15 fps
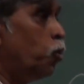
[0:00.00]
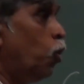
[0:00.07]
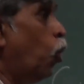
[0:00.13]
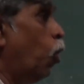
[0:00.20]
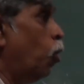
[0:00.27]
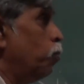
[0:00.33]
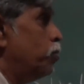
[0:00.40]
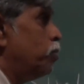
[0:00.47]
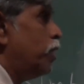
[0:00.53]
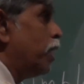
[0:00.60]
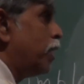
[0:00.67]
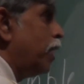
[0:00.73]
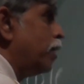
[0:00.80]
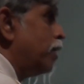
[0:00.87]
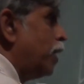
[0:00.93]
go home
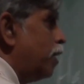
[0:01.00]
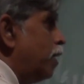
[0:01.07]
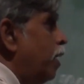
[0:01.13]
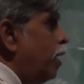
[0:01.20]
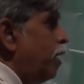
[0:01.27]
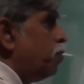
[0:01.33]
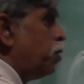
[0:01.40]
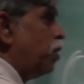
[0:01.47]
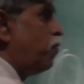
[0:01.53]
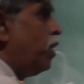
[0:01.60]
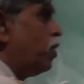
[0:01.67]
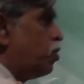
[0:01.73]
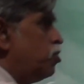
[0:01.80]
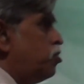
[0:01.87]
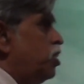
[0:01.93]
thinking that my
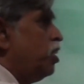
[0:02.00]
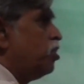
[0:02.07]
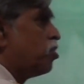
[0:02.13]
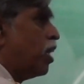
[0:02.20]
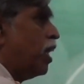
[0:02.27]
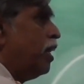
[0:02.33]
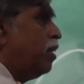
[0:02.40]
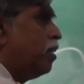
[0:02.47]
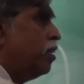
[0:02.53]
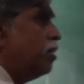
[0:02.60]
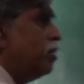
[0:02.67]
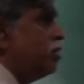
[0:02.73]
frequency is right